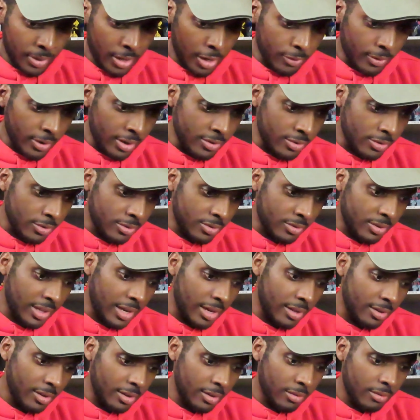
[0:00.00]
Power Rangers
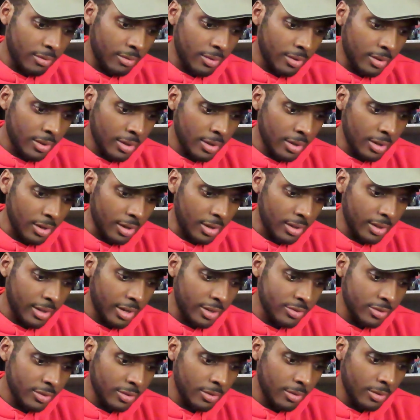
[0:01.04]
Lightning uh,
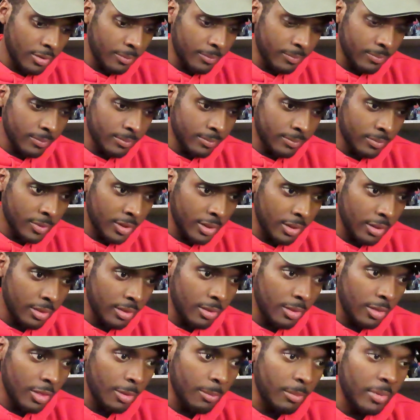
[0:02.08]
collection,
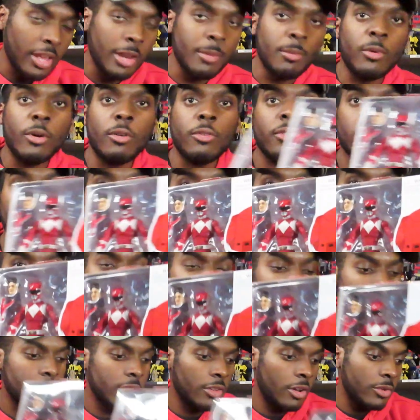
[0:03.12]
the Mighty Morphin, the
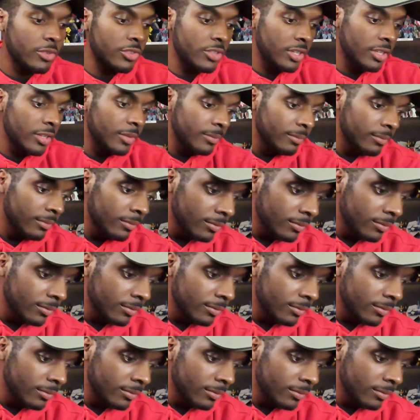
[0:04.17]
original OG.